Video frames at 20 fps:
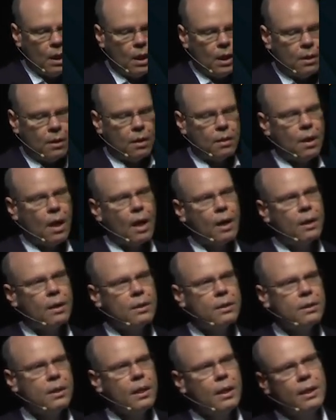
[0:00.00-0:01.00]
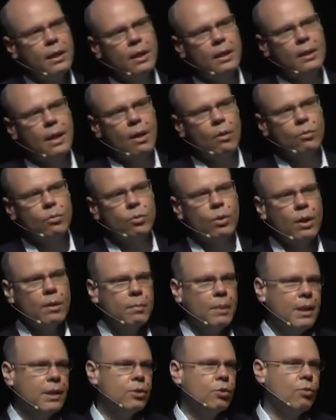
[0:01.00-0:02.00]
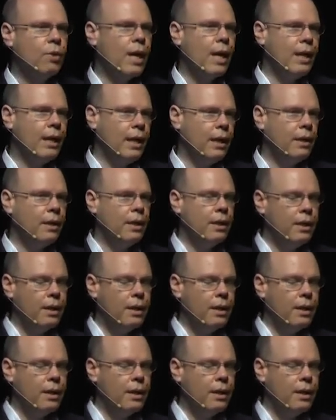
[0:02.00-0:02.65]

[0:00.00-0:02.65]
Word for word: The dollar is still in a downtrend, but it's rallying near